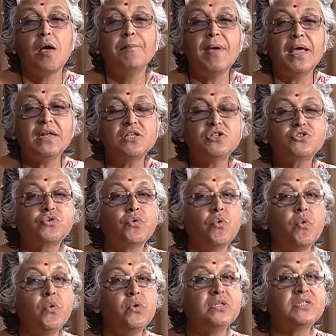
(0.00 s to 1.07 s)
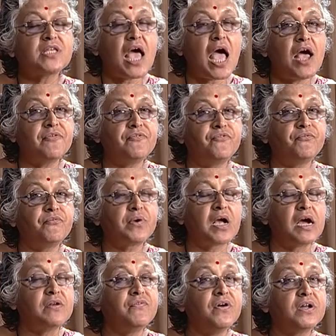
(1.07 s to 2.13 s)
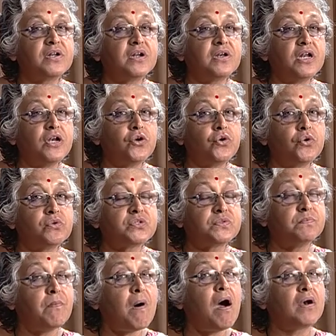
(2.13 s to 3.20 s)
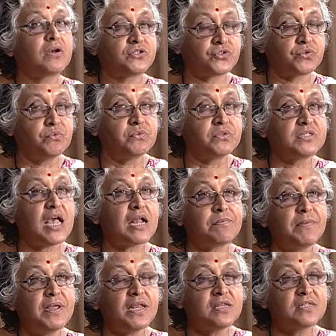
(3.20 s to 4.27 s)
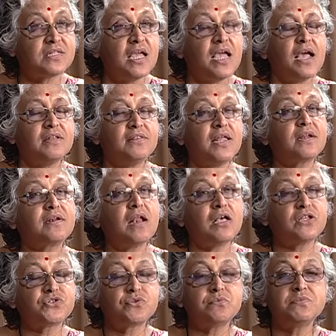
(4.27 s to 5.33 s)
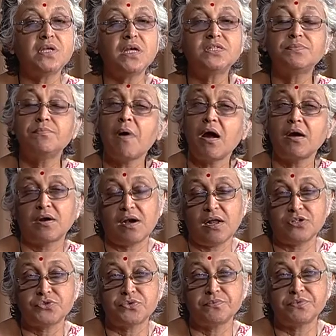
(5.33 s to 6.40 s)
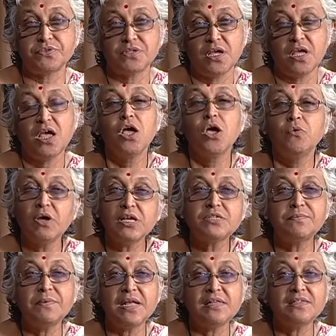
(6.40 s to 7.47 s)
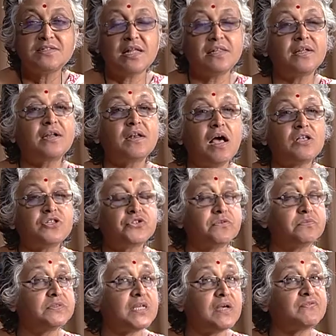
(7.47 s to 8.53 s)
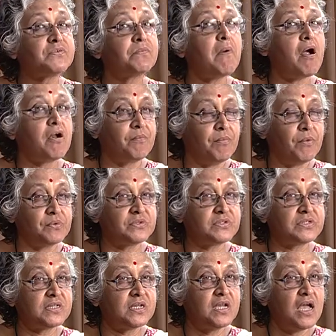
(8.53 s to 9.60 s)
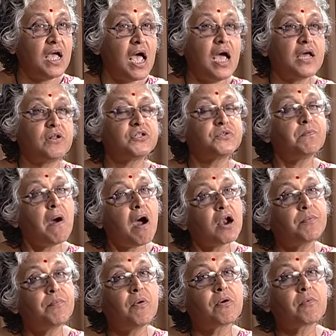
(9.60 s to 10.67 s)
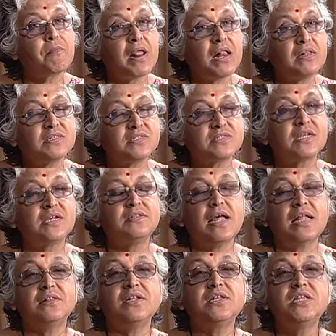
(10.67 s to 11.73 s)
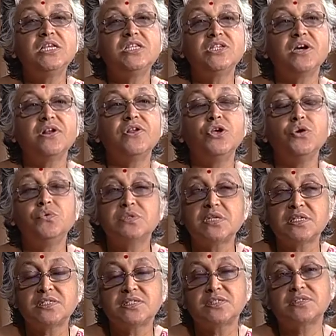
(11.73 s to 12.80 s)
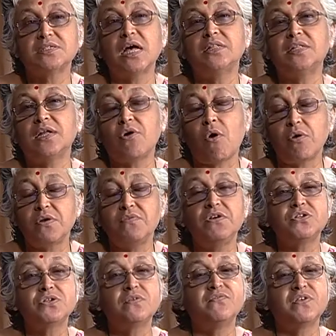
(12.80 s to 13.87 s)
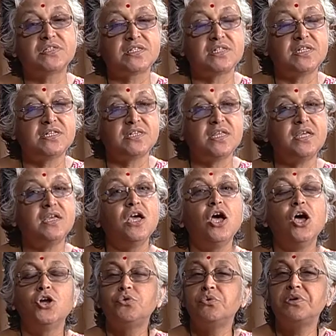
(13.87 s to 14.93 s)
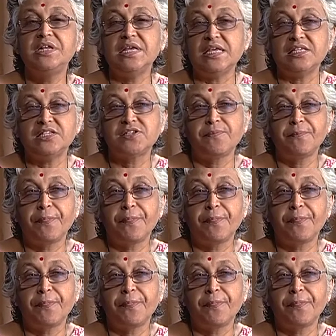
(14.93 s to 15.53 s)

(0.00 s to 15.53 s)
many schools have converted into smart schools. That means their classrooms are smart classrooms, which means that the classrooms have smart boards. Now, smart board means that the teacher uses uh, that audiovisual facility to teach.